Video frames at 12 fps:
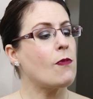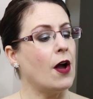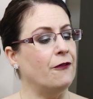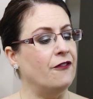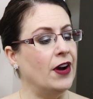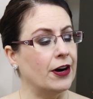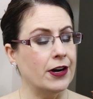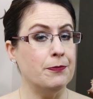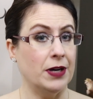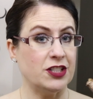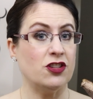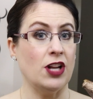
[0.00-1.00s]
very
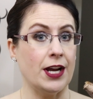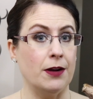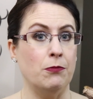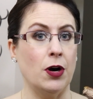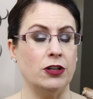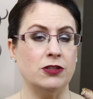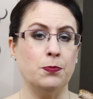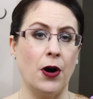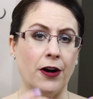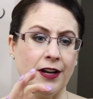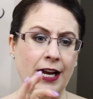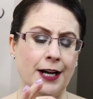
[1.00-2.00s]
much like a Mars
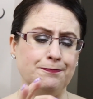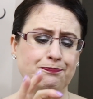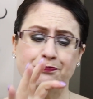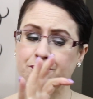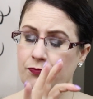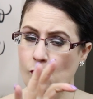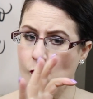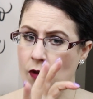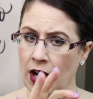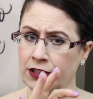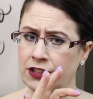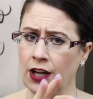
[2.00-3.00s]
bar. Again,
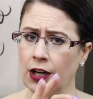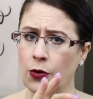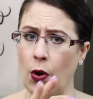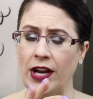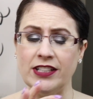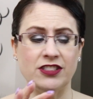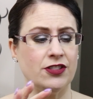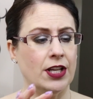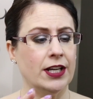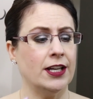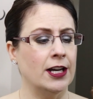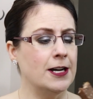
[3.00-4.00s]
it's not quite as
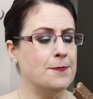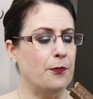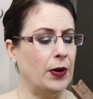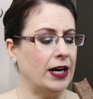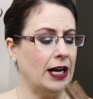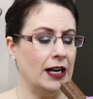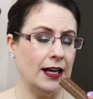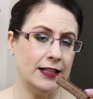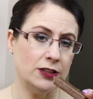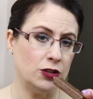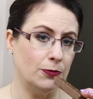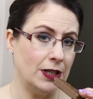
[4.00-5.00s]
thick, but I like
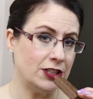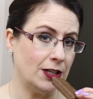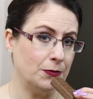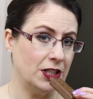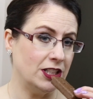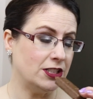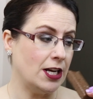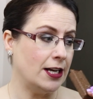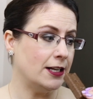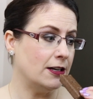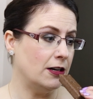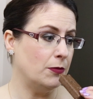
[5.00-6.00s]
it so much I'm going to
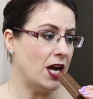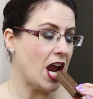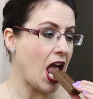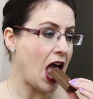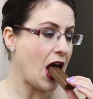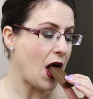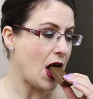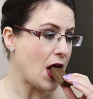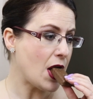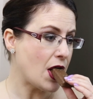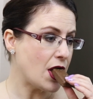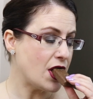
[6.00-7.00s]
take a bite.
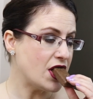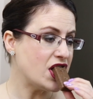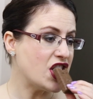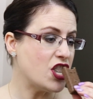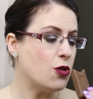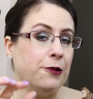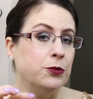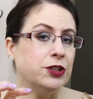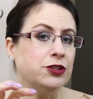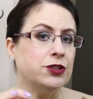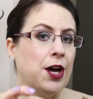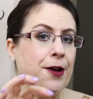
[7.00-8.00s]
I will
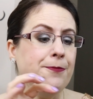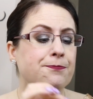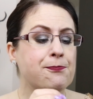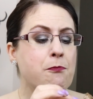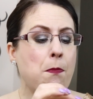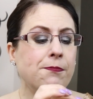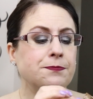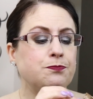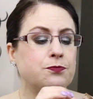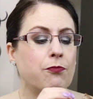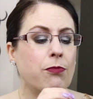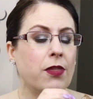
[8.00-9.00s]
say
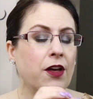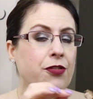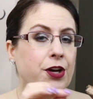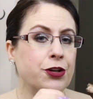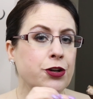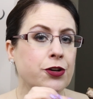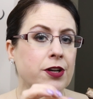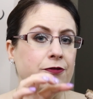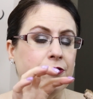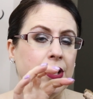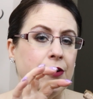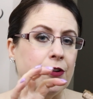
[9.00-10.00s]
the nougat
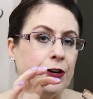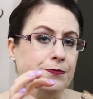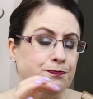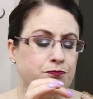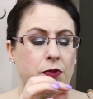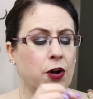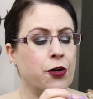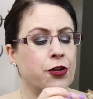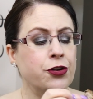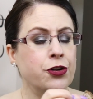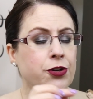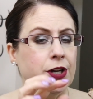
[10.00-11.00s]
flavor, or
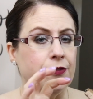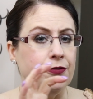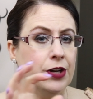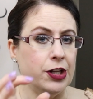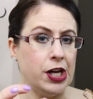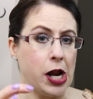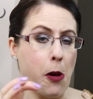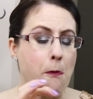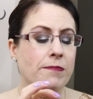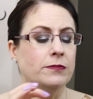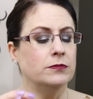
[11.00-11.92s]
the nougat filling,